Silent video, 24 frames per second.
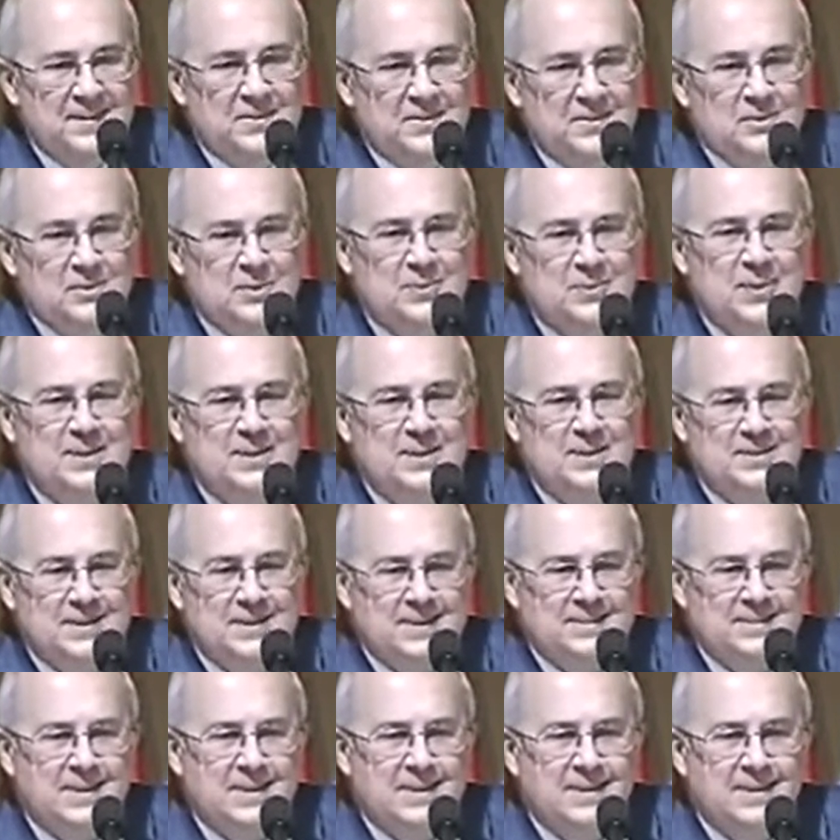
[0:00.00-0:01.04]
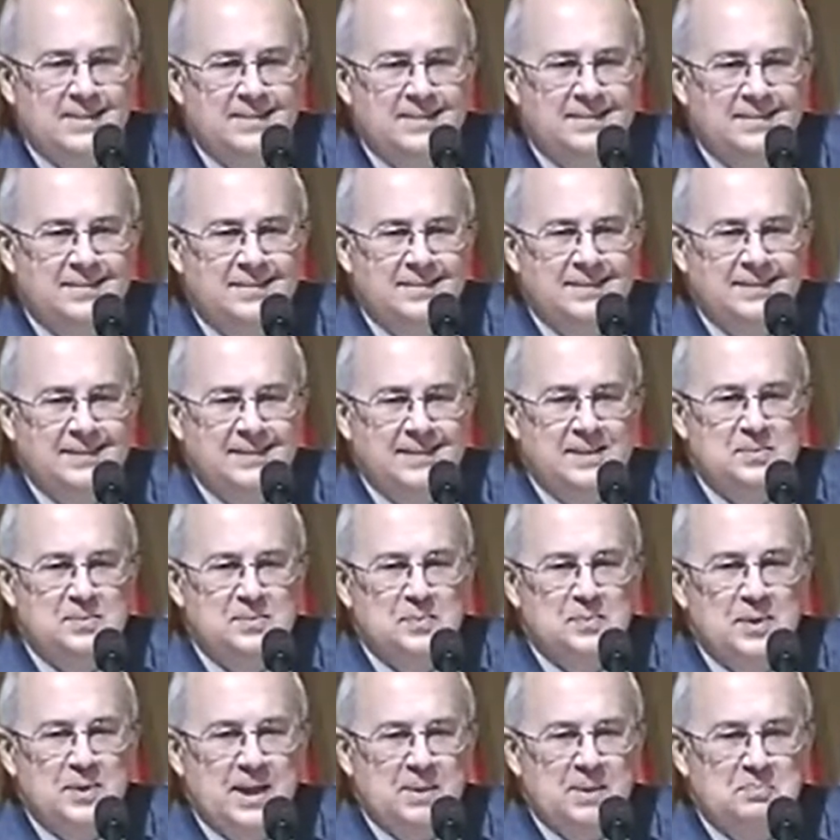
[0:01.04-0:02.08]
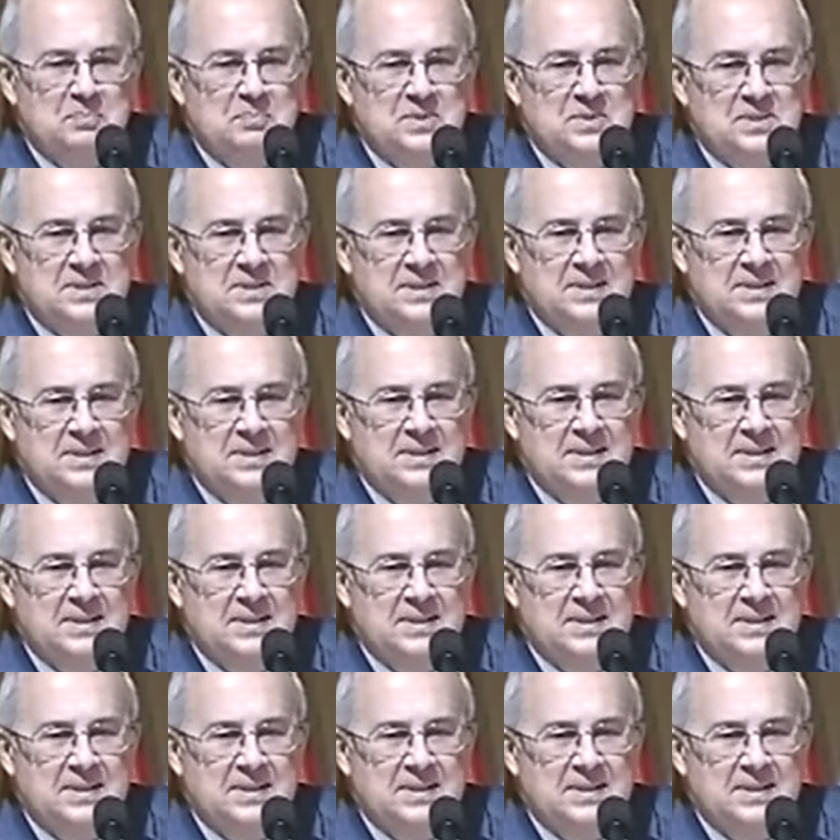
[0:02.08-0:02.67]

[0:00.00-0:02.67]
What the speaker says: So as a result, it is perhaps